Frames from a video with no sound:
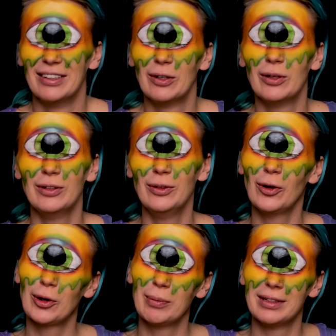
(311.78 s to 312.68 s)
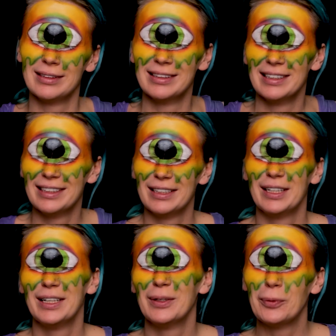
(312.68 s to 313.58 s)
All normal
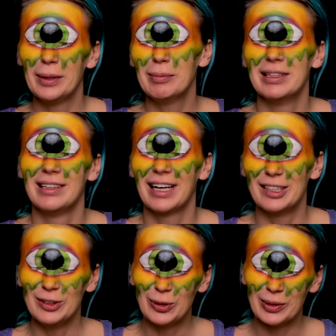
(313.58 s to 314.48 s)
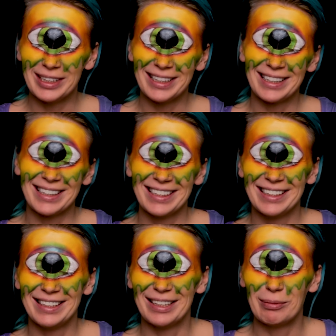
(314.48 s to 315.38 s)
women are doing
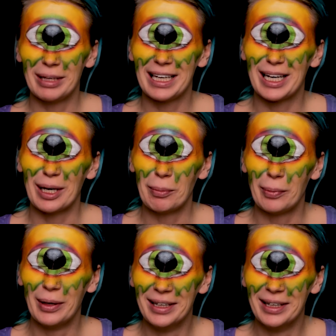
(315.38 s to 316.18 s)
their makeup